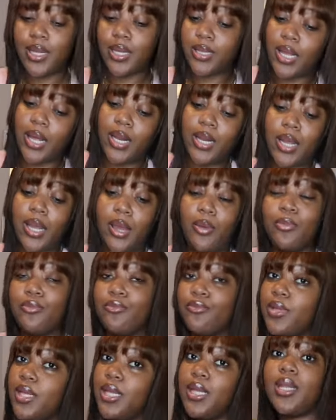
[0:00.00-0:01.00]
like that. Like, I'm
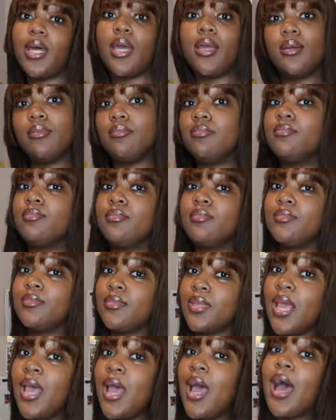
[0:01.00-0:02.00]
really like...
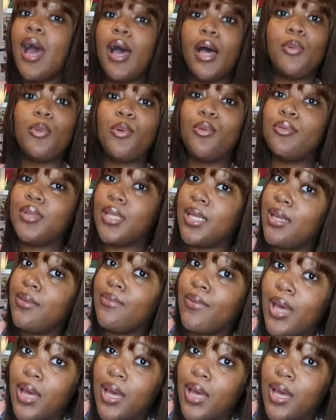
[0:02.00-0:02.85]
I will leave